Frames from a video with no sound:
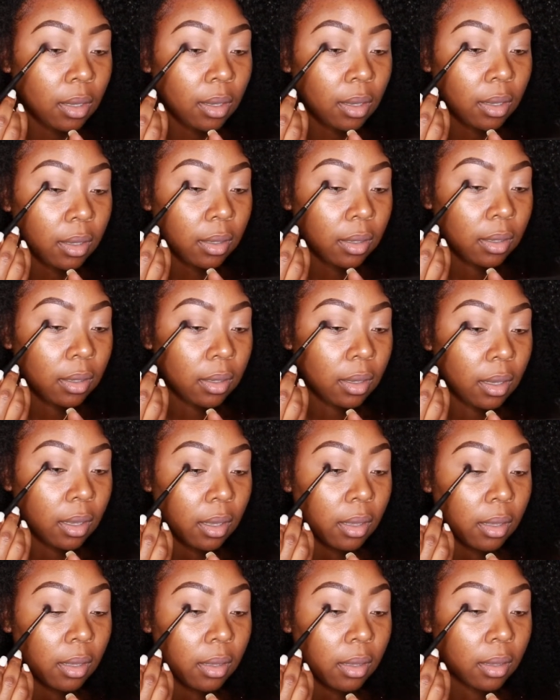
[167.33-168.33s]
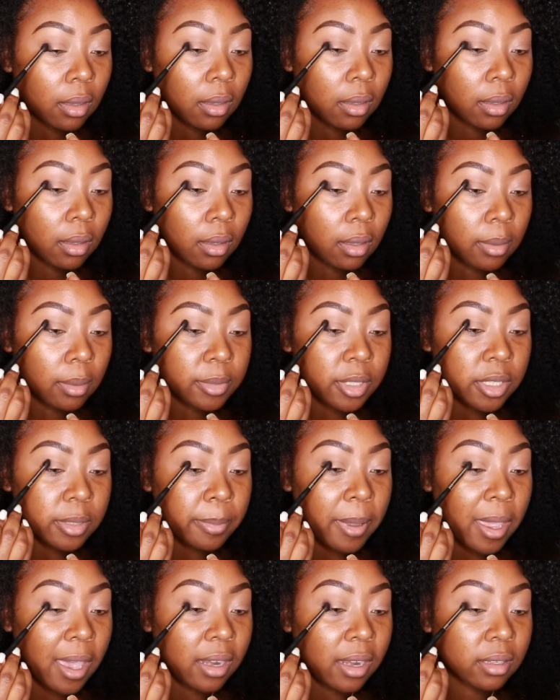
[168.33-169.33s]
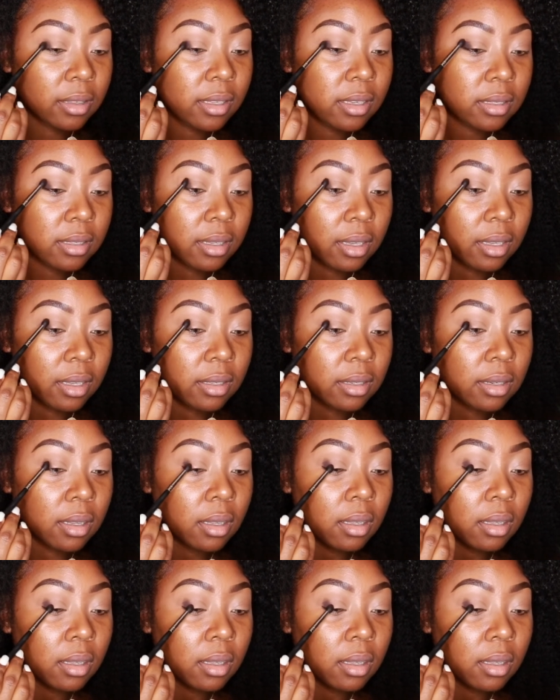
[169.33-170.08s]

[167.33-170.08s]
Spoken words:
Yeah, and I'm just patting this in